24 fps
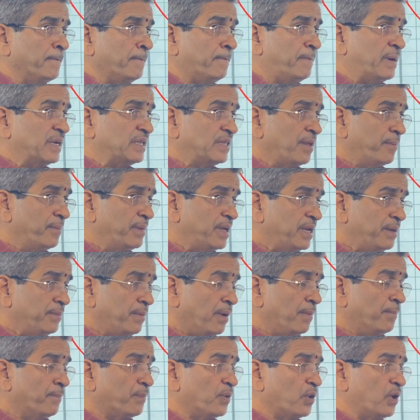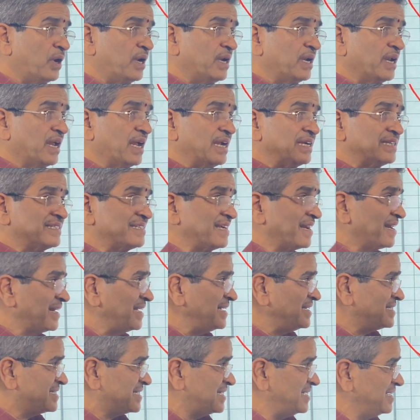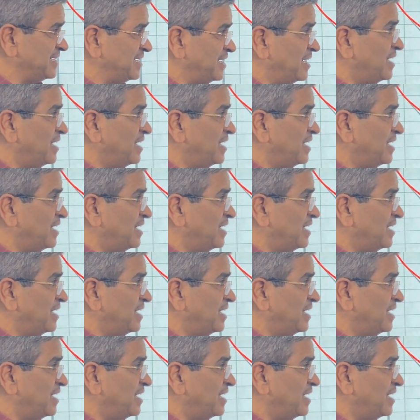but the minimum point gets raised